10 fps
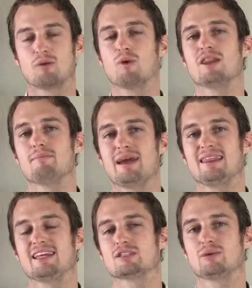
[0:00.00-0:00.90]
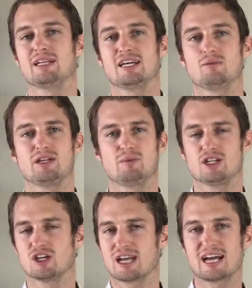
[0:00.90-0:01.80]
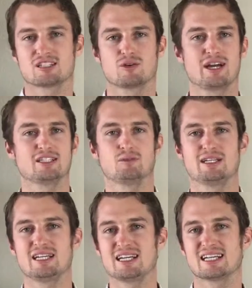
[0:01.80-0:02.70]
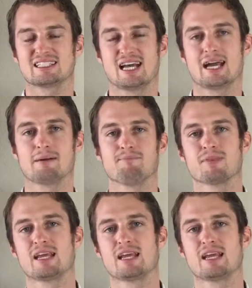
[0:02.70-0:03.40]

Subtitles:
And one of the main things we did, we took x-rays, we did an exam,